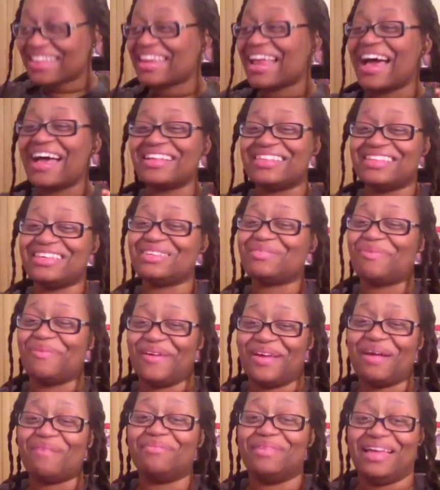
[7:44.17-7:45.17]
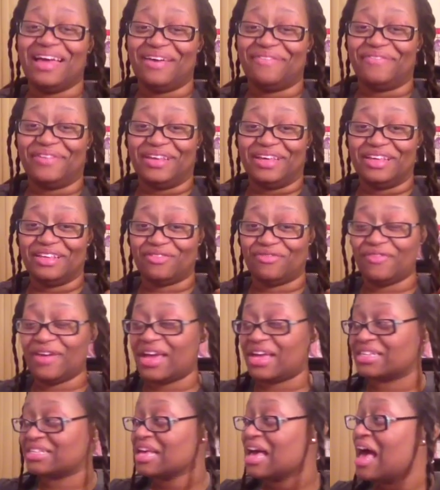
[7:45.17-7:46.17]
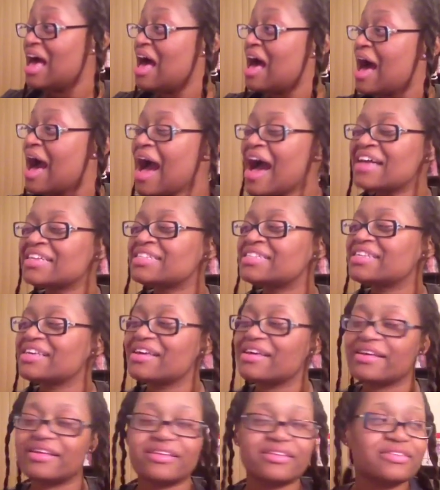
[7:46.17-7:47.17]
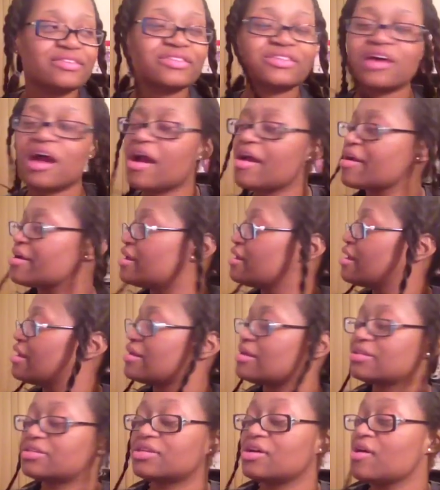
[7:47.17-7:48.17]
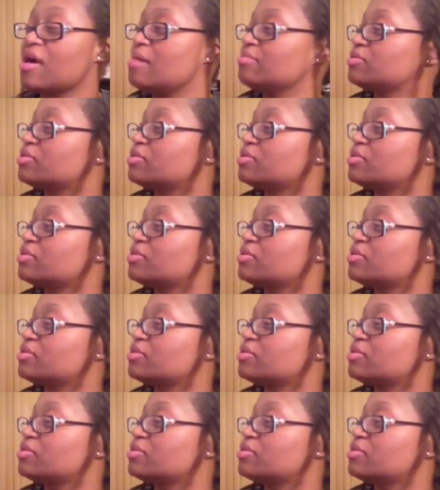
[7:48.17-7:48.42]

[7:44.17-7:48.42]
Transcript: at this point, I'm laughing in his face. I said, sorry, sir, I'm